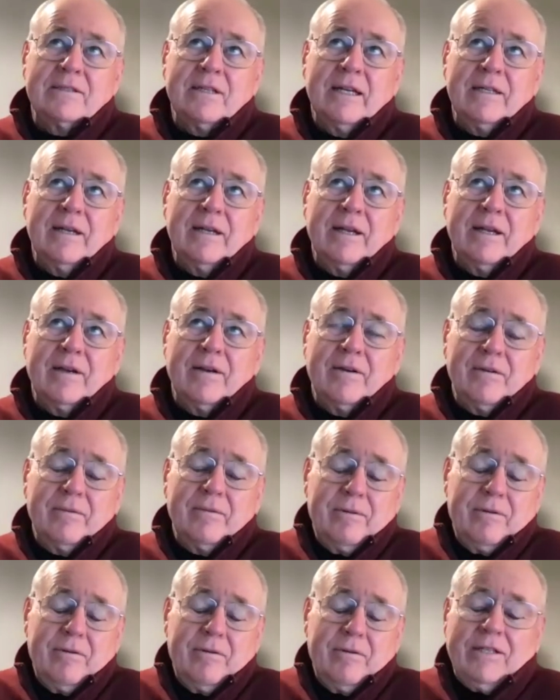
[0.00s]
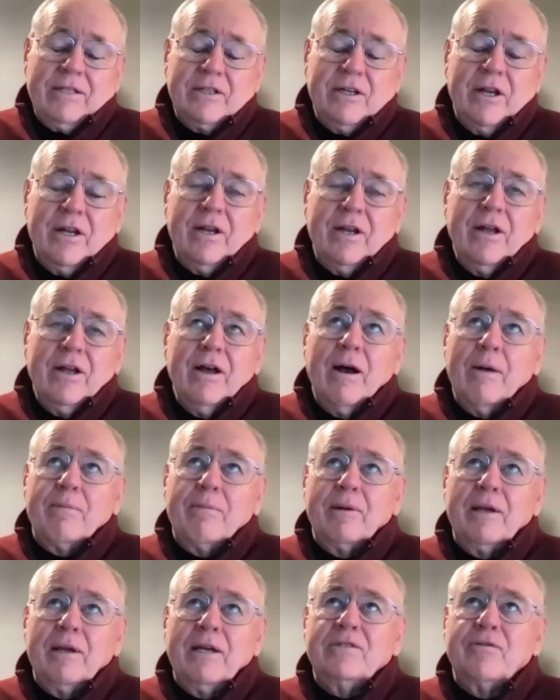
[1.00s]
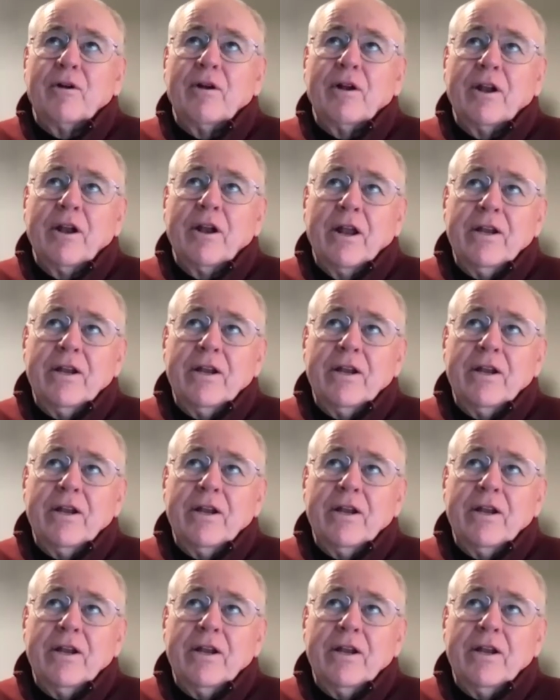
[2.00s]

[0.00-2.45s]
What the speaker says: it creates a place for an